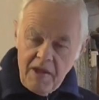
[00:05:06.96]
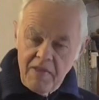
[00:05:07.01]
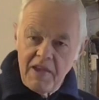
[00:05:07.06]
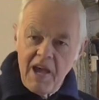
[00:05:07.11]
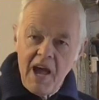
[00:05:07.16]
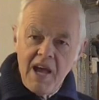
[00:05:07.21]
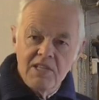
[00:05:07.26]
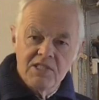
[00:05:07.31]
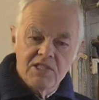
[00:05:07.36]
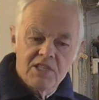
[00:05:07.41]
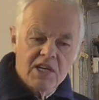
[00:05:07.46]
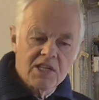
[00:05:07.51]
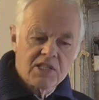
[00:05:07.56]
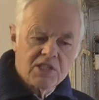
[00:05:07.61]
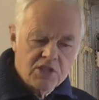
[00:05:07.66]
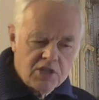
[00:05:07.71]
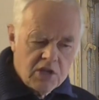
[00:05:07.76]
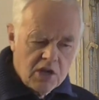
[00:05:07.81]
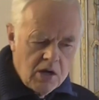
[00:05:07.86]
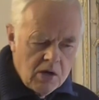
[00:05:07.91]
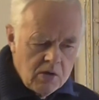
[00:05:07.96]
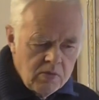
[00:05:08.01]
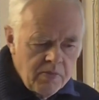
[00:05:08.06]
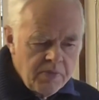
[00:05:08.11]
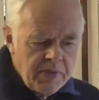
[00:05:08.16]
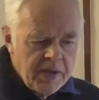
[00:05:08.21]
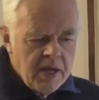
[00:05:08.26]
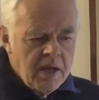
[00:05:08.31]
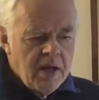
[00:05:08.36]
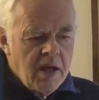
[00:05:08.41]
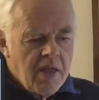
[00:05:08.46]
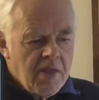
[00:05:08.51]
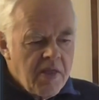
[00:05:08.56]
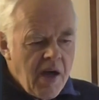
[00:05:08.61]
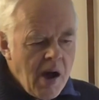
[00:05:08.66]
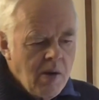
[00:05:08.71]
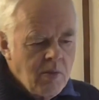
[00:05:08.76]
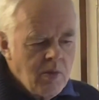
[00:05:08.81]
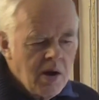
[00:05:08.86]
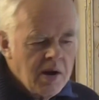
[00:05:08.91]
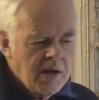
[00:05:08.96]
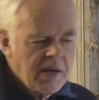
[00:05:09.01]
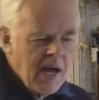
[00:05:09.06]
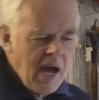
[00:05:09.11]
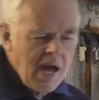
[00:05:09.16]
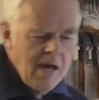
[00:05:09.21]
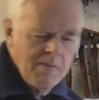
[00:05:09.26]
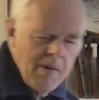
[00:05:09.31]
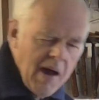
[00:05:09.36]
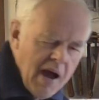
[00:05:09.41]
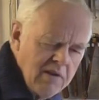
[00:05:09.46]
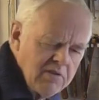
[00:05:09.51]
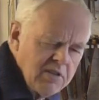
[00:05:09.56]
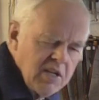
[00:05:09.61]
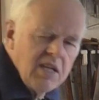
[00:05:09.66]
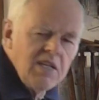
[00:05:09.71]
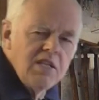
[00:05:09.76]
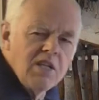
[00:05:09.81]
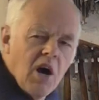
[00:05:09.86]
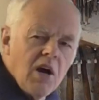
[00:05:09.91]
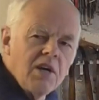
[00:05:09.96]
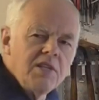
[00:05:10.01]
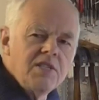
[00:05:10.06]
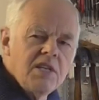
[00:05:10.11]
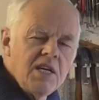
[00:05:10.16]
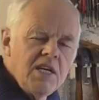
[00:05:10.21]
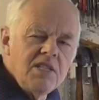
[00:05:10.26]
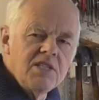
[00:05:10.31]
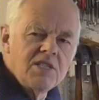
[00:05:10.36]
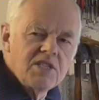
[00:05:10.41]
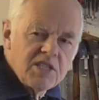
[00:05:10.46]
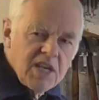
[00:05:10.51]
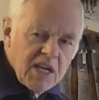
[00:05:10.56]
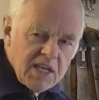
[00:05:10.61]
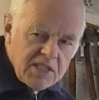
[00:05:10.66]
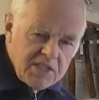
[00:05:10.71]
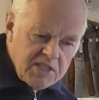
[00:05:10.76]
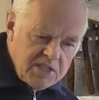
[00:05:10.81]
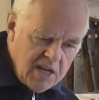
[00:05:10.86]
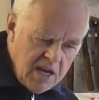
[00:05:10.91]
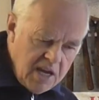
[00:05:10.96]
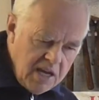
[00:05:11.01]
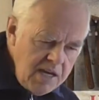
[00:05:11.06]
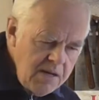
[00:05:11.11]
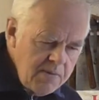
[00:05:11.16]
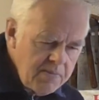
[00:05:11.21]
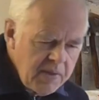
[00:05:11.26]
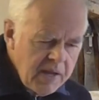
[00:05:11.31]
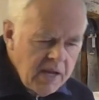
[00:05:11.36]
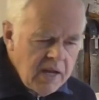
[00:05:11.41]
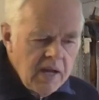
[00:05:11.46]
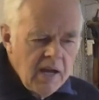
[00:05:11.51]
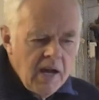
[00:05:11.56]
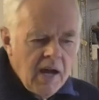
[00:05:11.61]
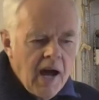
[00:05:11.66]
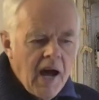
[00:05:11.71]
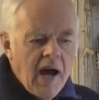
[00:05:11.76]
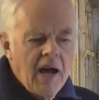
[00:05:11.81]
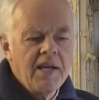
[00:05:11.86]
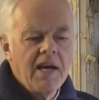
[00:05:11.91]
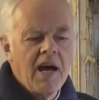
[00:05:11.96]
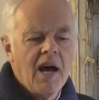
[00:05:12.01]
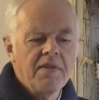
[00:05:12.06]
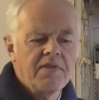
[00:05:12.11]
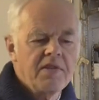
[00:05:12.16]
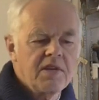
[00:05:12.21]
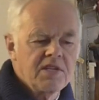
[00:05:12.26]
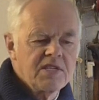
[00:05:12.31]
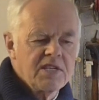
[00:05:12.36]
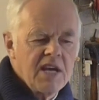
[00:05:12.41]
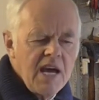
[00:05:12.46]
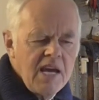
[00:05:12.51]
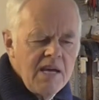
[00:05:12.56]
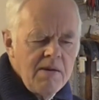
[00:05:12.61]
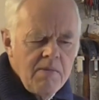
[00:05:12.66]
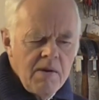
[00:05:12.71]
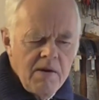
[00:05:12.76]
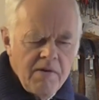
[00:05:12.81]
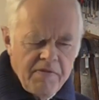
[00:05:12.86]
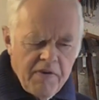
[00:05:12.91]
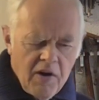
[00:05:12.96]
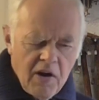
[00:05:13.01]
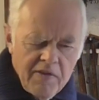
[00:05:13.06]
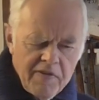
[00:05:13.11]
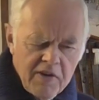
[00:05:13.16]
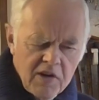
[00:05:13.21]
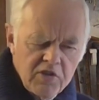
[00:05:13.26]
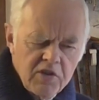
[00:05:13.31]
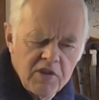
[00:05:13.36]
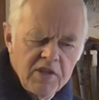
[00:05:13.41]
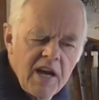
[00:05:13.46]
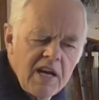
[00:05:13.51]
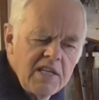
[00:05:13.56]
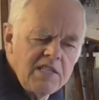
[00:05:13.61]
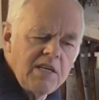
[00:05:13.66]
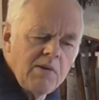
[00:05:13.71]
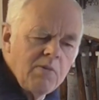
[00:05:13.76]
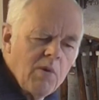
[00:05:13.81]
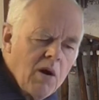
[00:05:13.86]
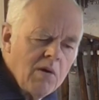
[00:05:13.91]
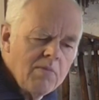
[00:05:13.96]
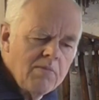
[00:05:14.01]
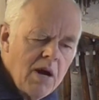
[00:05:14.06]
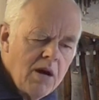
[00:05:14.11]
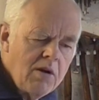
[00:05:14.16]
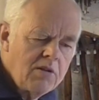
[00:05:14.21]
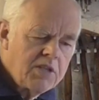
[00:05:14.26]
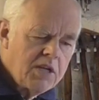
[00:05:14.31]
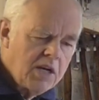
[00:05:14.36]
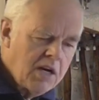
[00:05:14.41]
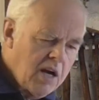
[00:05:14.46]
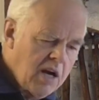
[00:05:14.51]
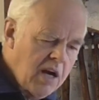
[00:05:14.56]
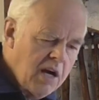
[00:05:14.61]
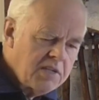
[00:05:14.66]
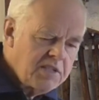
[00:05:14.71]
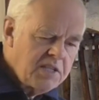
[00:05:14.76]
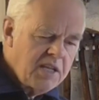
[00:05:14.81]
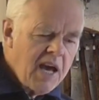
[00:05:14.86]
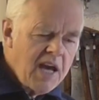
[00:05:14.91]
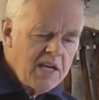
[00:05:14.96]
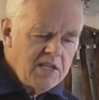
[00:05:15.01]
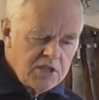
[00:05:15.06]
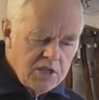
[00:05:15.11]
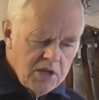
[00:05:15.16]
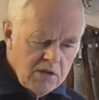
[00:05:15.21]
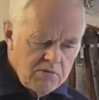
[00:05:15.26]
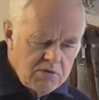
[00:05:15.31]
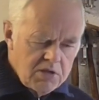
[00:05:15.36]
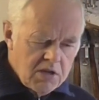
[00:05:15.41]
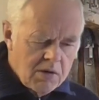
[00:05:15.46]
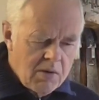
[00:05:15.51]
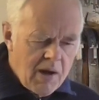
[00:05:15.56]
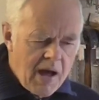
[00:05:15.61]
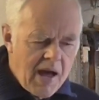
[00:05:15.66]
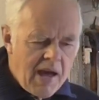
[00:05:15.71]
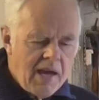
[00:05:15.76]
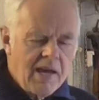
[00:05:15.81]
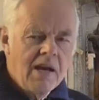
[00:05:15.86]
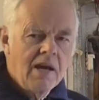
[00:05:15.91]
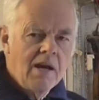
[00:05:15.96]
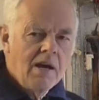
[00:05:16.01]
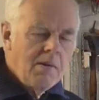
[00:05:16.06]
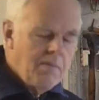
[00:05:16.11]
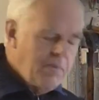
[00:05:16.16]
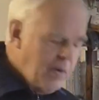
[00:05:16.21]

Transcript: Now the 862, that one came out in 1960, and it had the same 580 watt motor as the 822A.